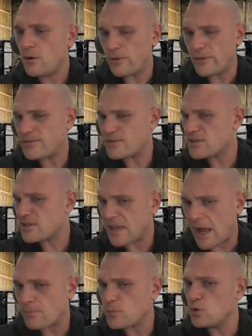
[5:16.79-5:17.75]
or they've
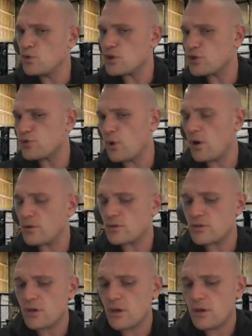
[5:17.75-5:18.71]
stopped using
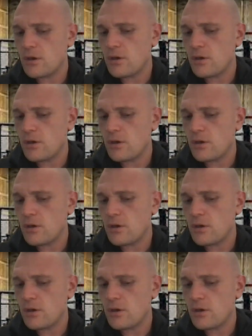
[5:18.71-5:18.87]
drugs.